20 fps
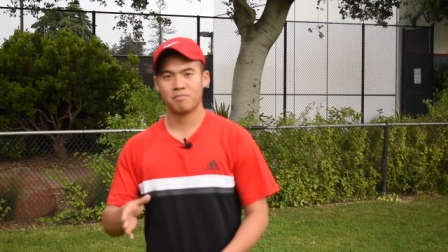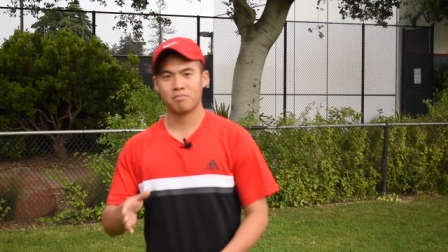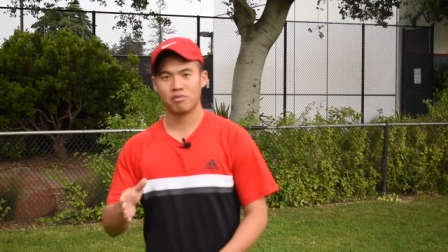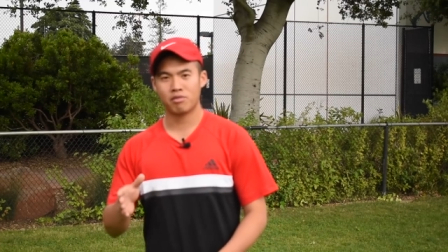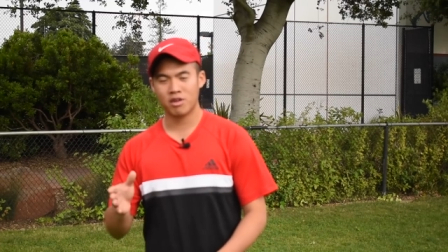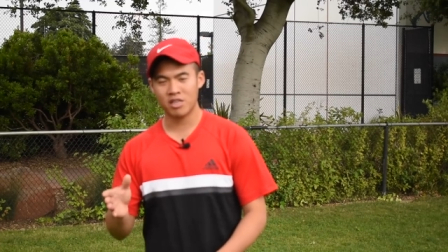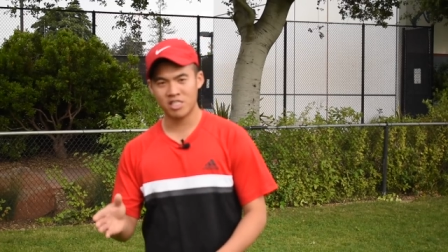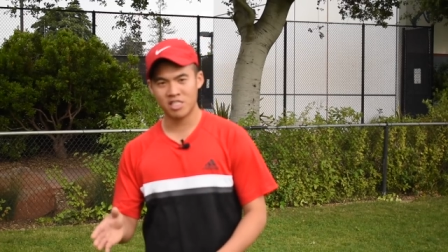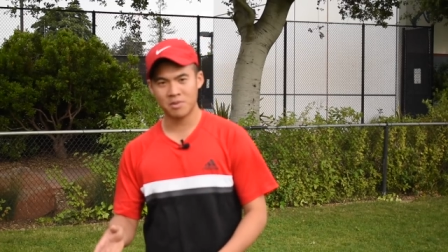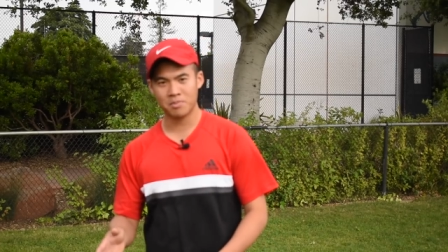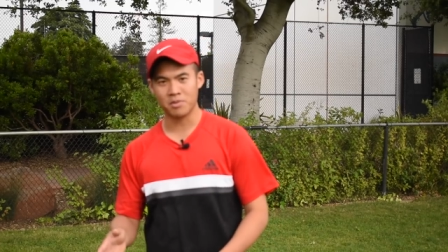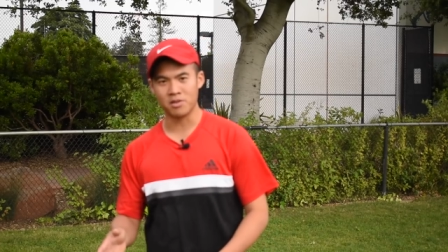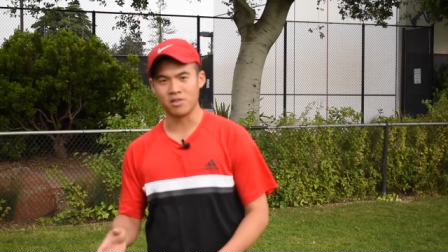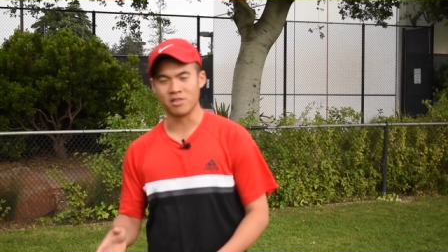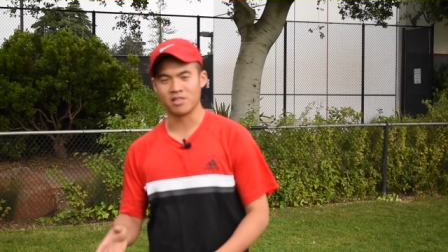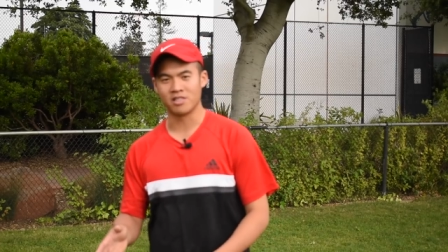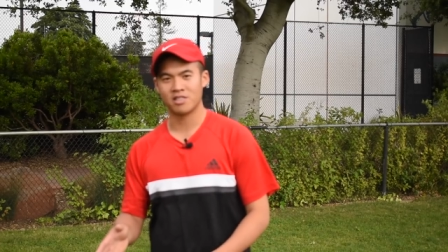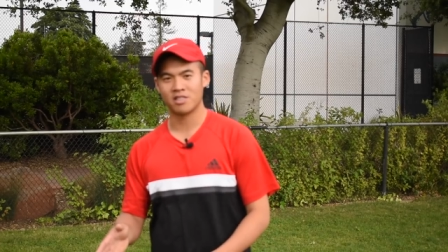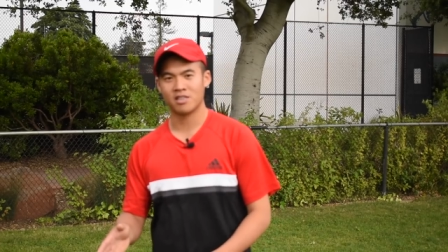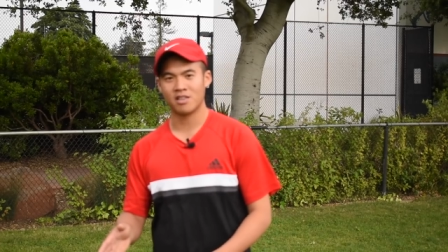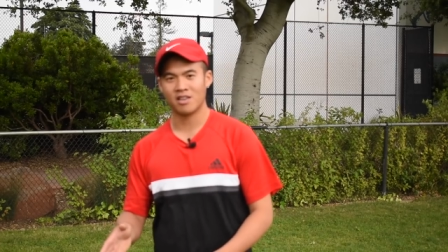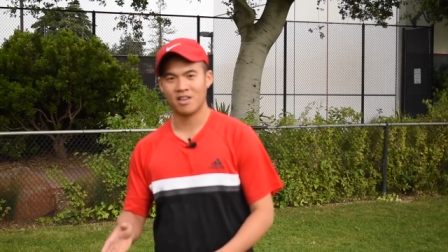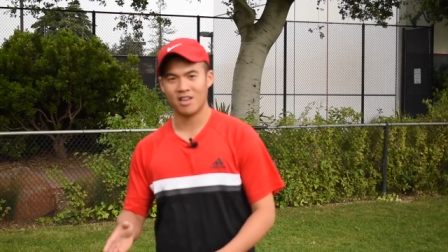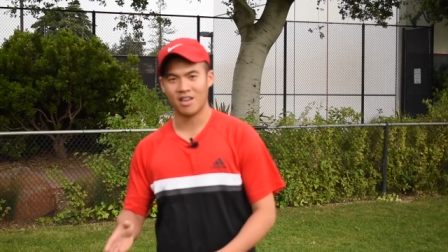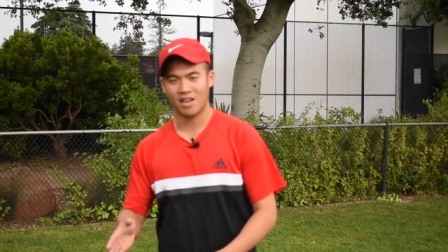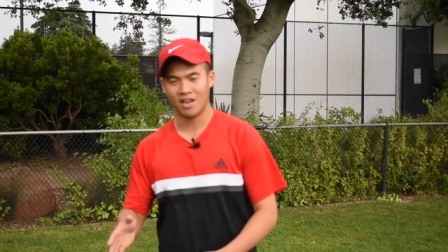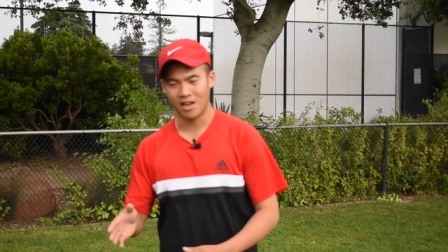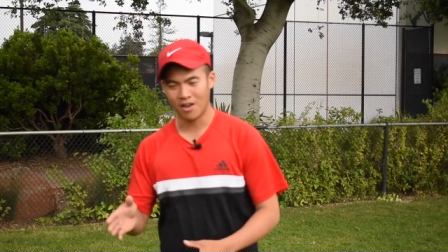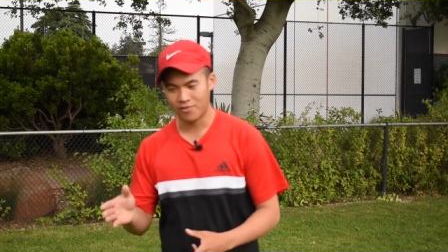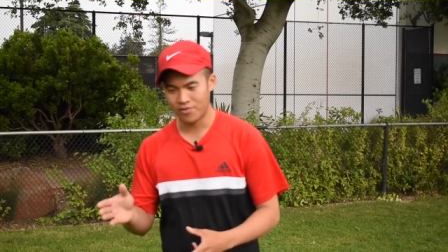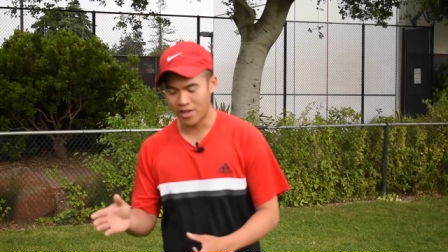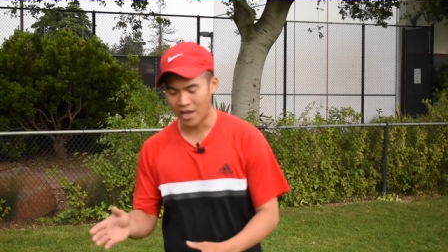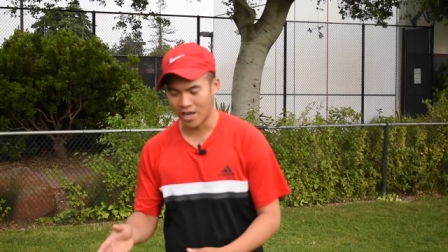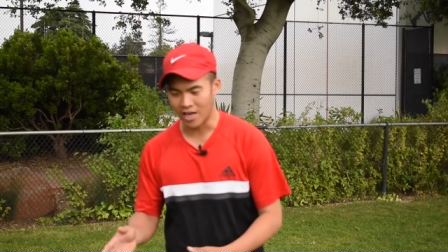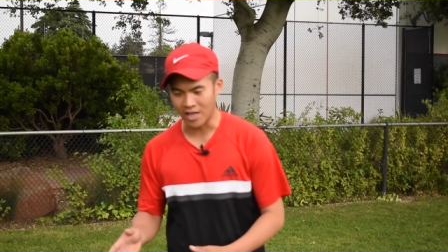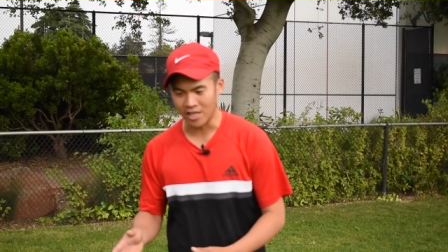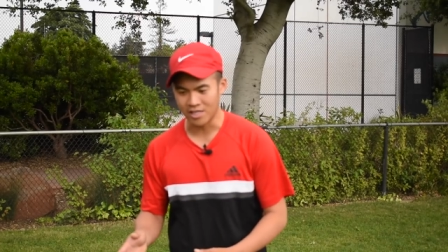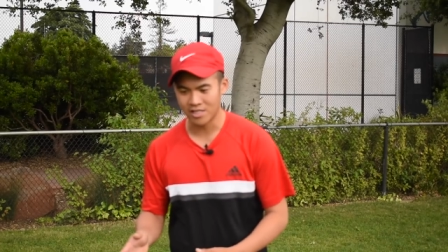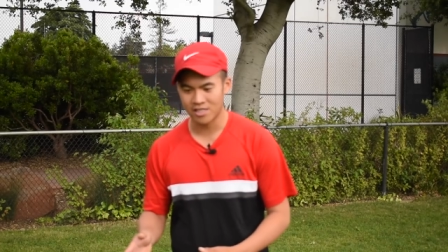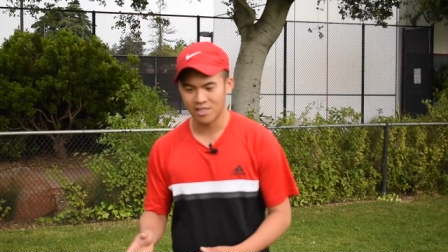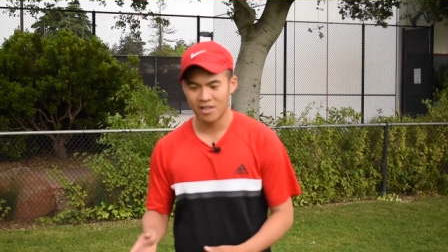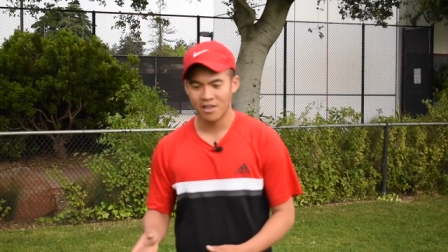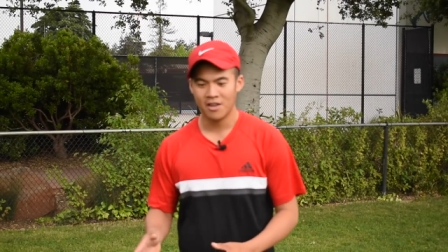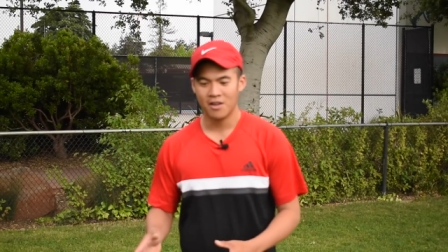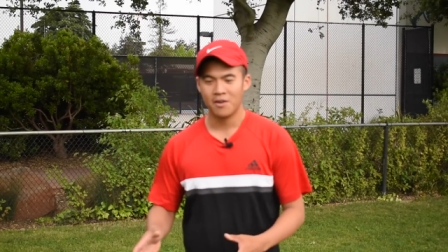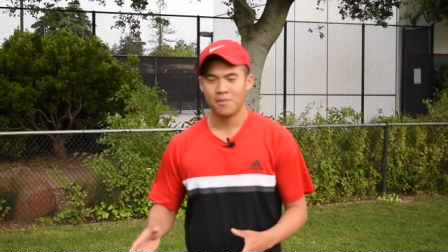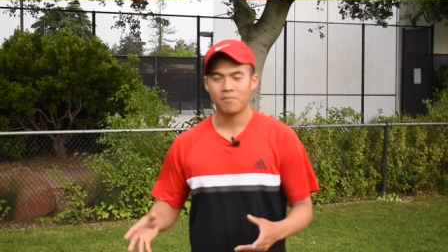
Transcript: principles of tennis.